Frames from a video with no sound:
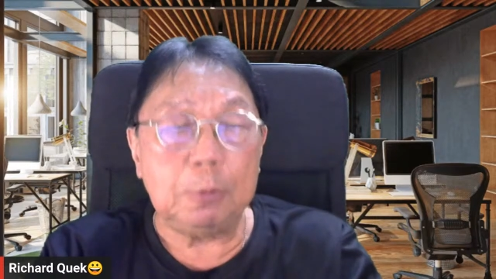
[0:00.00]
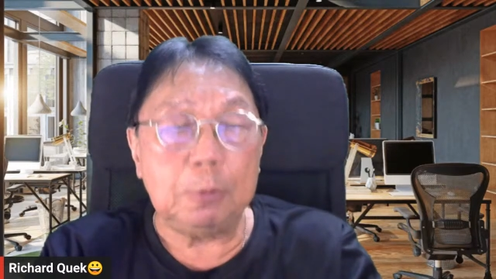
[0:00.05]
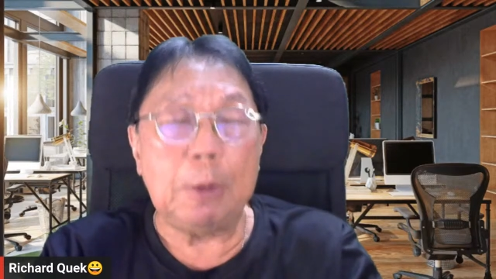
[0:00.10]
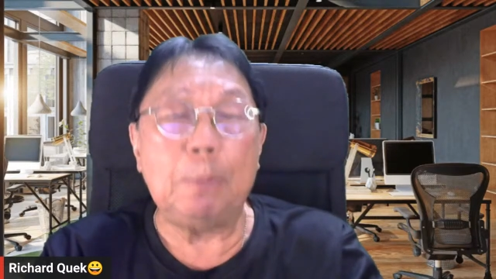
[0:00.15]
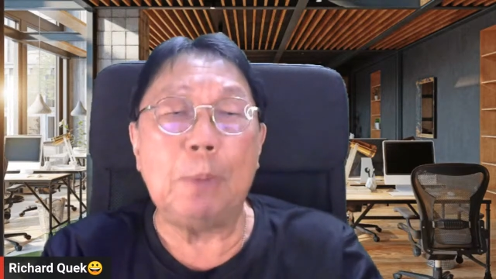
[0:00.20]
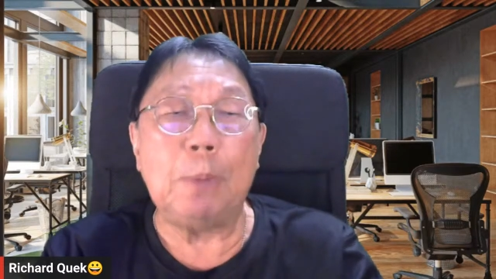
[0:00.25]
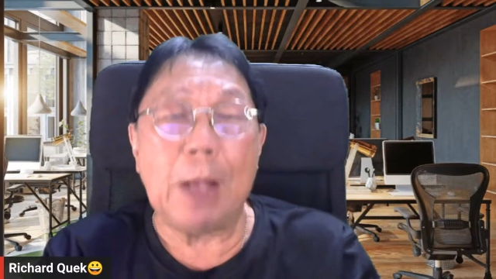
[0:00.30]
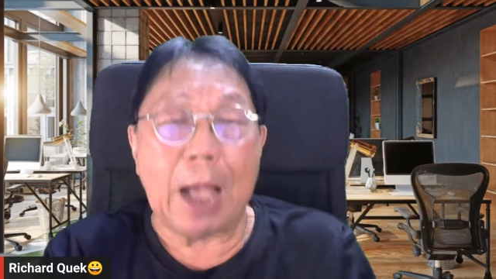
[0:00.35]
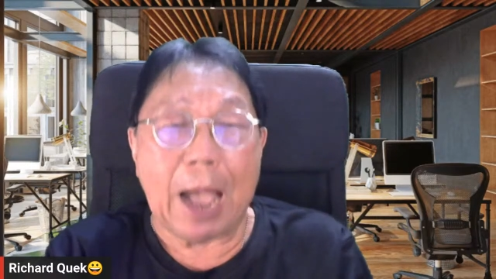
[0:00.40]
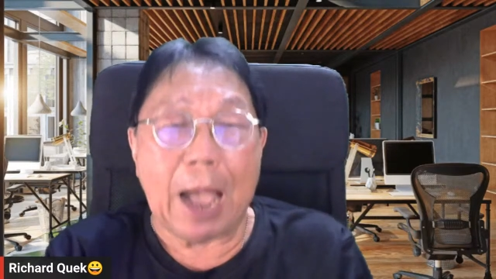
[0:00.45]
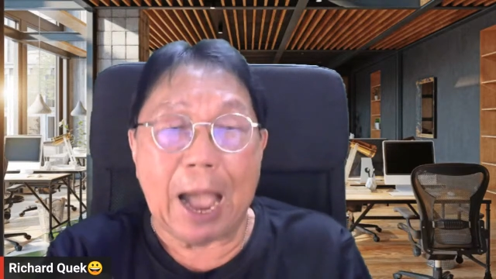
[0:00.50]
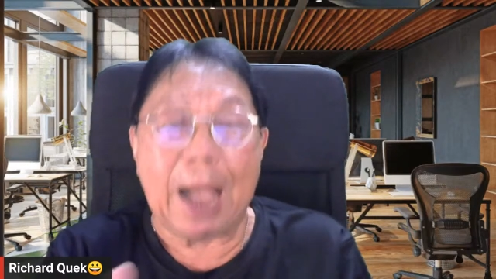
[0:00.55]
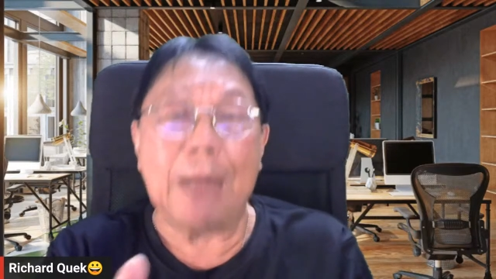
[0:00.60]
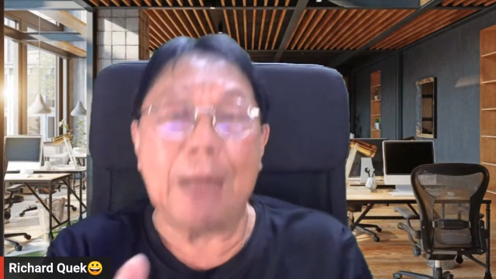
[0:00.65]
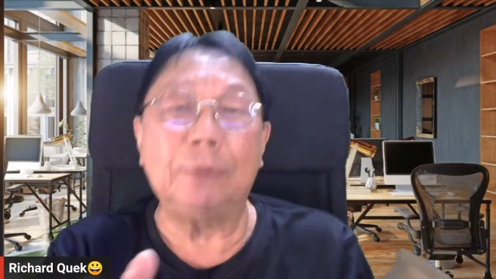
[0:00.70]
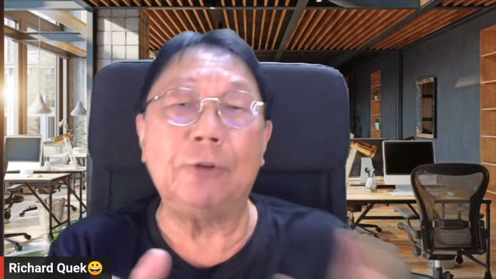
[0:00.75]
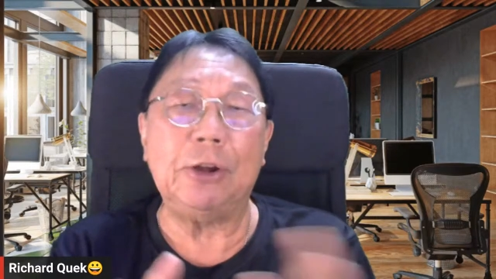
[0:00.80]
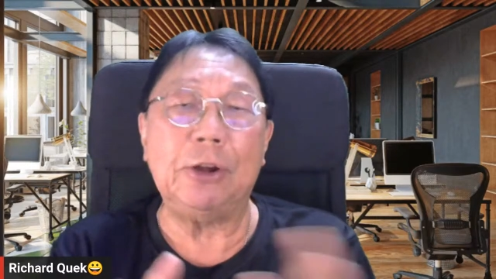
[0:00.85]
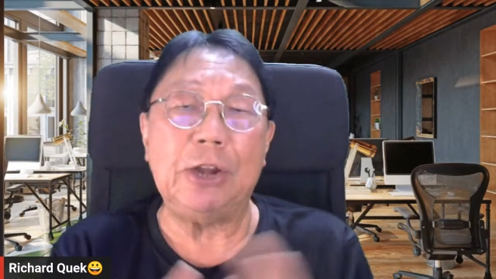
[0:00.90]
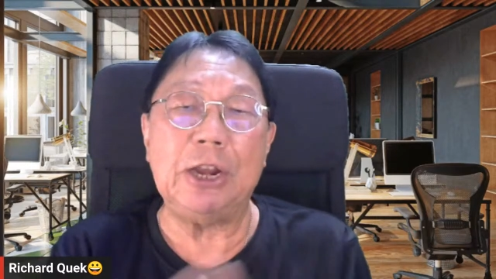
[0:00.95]
people
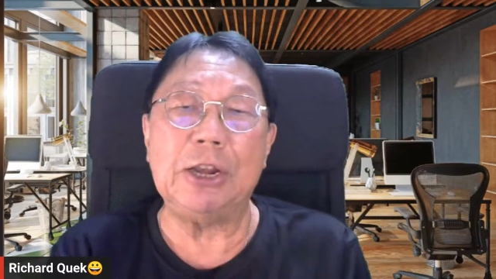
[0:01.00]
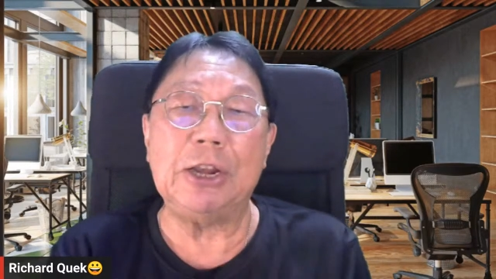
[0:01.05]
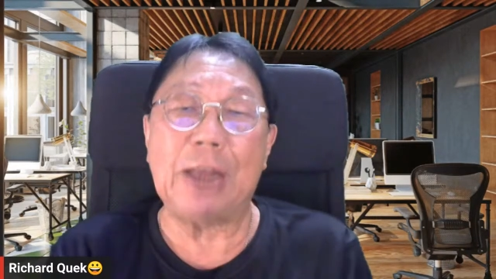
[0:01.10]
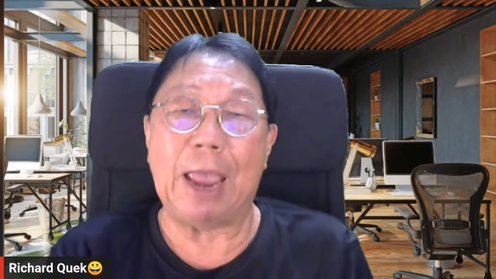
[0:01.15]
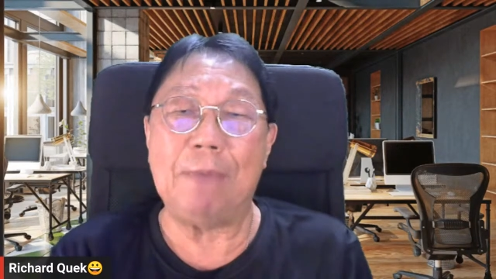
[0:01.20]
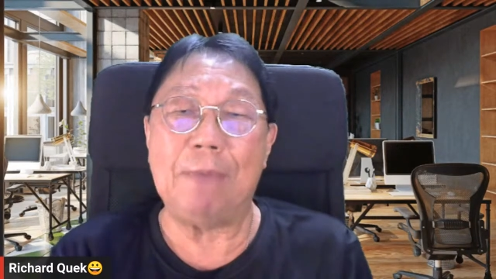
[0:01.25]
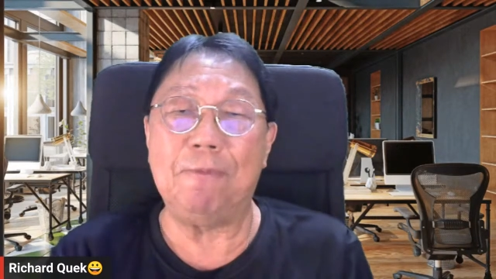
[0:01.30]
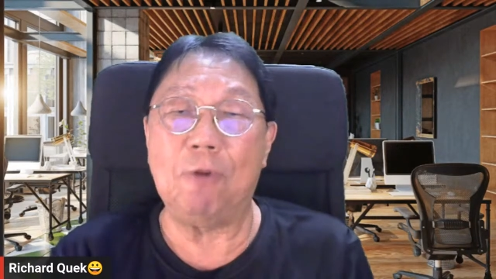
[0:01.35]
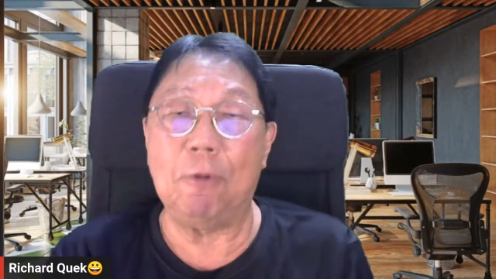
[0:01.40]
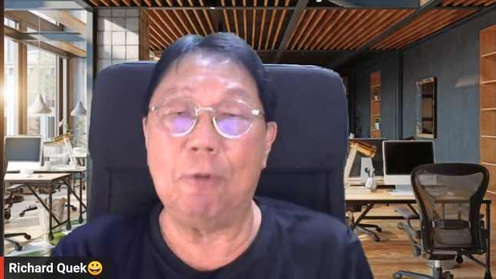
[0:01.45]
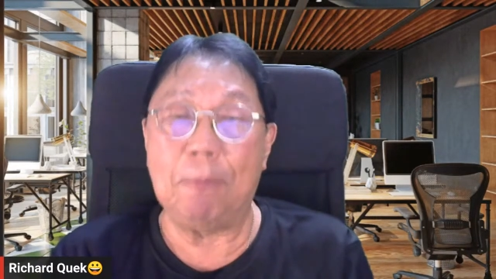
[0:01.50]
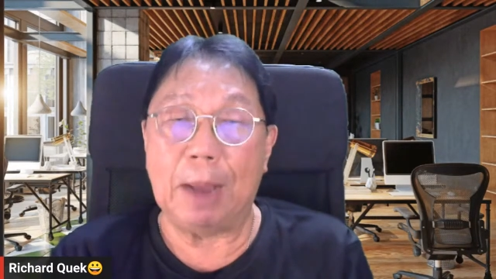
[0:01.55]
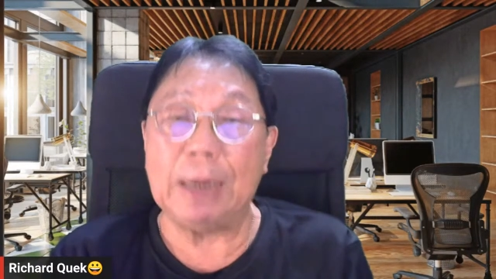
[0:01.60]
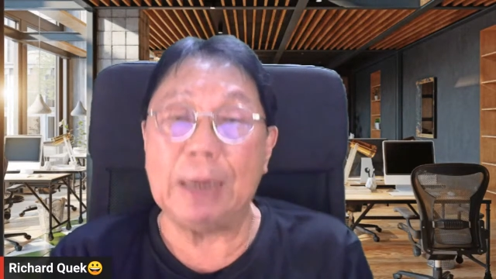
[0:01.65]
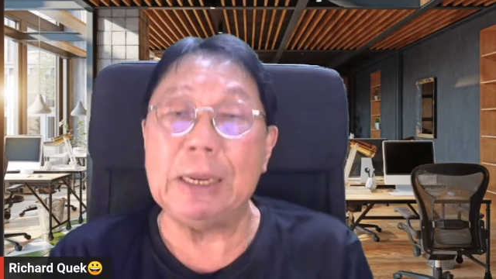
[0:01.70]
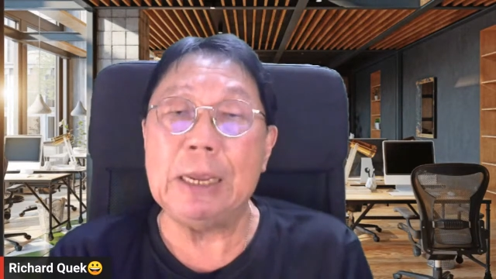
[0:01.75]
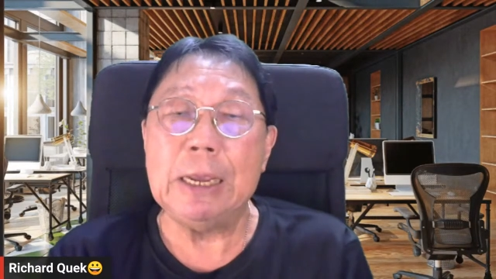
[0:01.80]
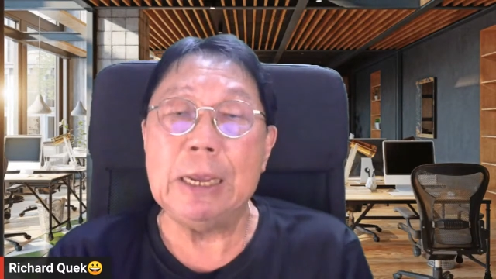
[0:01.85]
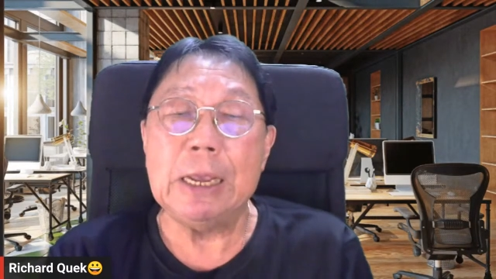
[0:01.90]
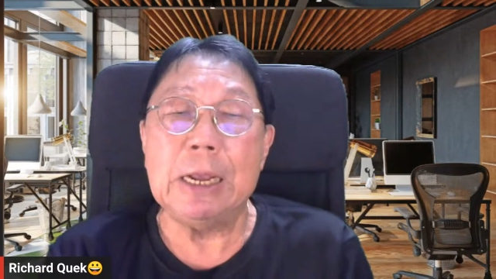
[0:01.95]
are trading time for
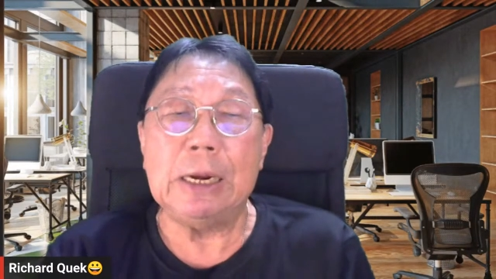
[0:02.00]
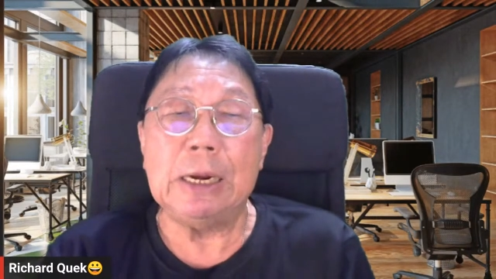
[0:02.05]
money.